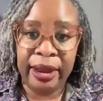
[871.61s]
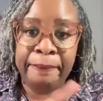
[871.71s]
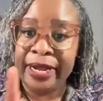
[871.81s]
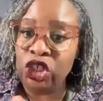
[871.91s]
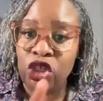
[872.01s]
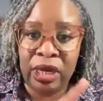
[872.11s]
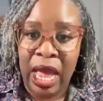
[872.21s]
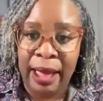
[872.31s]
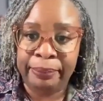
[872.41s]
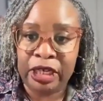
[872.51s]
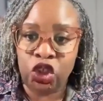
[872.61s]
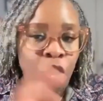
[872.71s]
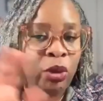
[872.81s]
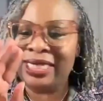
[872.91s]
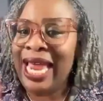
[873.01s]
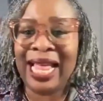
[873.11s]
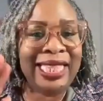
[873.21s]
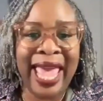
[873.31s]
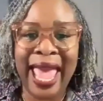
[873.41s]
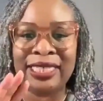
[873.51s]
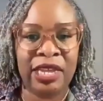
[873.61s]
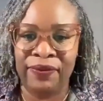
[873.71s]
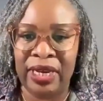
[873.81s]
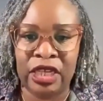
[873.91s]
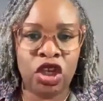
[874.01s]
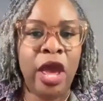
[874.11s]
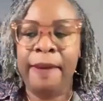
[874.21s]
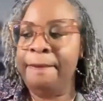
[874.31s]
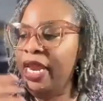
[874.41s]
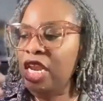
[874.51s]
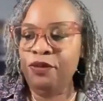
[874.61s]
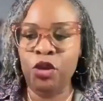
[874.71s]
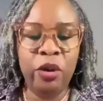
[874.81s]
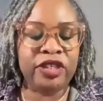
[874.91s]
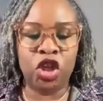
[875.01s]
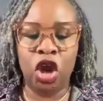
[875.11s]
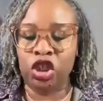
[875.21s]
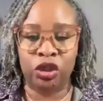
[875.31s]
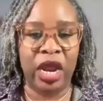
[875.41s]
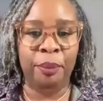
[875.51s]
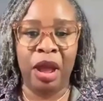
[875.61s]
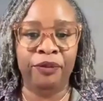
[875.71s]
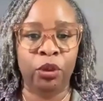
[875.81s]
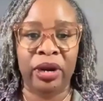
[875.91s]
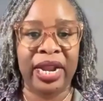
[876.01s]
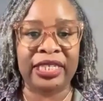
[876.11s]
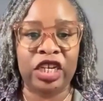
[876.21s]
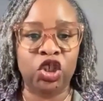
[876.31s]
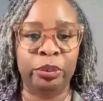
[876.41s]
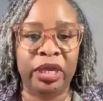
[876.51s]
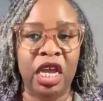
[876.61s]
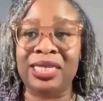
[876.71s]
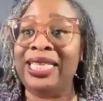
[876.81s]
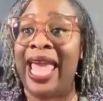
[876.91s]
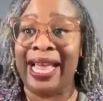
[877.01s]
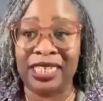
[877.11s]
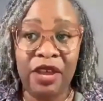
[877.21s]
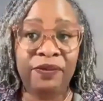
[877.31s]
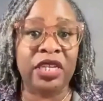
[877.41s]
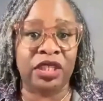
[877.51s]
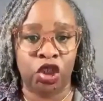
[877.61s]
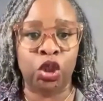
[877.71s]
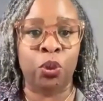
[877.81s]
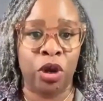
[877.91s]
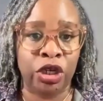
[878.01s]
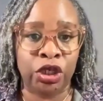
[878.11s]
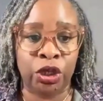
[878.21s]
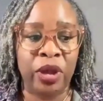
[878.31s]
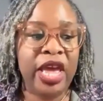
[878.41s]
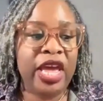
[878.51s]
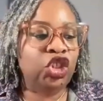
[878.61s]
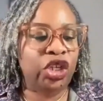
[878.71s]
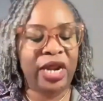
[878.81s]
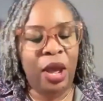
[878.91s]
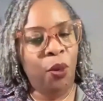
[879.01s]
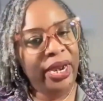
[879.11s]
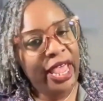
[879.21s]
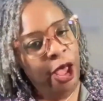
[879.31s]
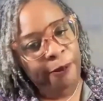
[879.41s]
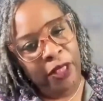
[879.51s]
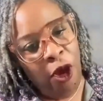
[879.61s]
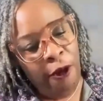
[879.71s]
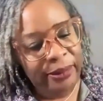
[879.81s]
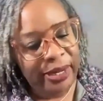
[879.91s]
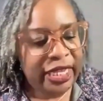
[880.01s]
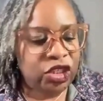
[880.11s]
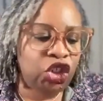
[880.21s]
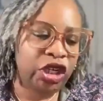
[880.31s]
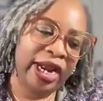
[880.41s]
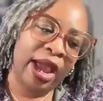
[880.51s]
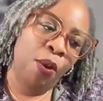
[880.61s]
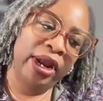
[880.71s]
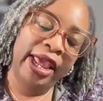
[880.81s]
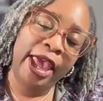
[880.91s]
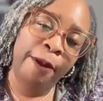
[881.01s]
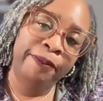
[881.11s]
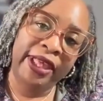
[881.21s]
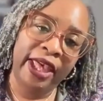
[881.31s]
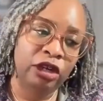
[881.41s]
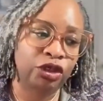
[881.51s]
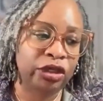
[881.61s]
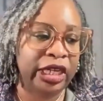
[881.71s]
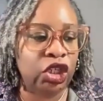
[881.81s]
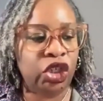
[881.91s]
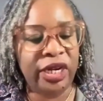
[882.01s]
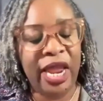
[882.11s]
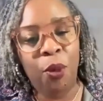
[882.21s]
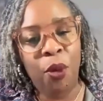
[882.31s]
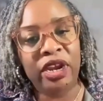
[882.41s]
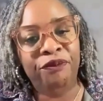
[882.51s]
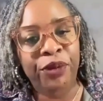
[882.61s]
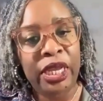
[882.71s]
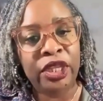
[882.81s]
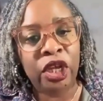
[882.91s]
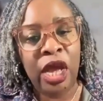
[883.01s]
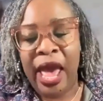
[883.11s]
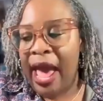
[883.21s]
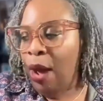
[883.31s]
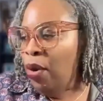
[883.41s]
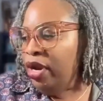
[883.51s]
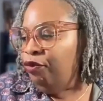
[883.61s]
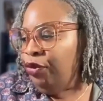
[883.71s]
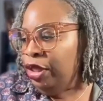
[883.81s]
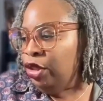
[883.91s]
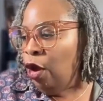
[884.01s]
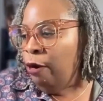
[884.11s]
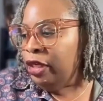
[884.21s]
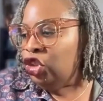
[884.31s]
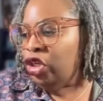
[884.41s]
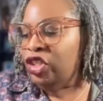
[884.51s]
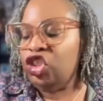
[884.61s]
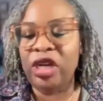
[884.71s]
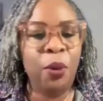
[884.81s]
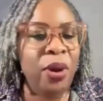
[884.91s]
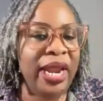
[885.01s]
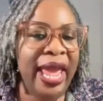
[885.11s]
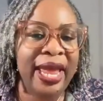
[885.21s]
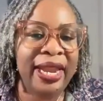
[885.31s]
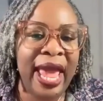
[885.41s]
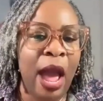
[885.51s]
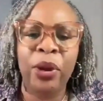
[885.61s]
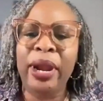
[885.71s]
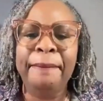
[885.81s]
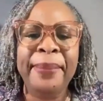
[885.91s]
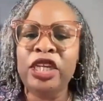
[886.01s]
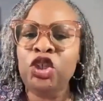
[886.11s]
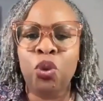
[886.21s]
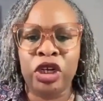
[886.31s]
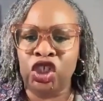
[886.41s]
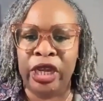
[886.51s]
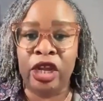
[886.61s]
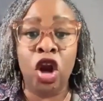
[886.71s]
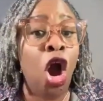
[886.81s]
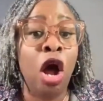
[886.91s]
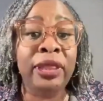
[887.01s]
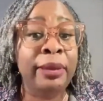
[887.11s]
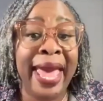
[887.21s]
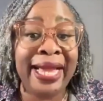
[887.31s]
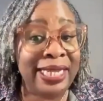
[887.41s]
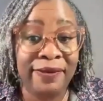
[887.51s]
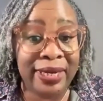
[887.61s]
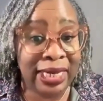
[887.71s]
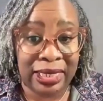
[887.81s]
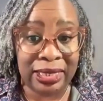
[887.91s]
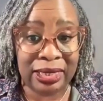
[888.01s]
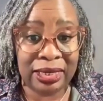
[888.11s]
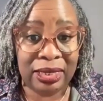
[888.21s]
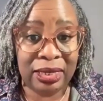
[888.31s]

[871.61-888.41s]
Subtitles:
mission accomplished. So it's not the activities. Many of you have started your nonprofit organization because of the activities that you want to do. Jen, I want to help the homeless. Jen, I want to help the elderly. Jen, I want to feed the homeless. Jen, I want to hand out, I want to mentor. Jen, all of them activities.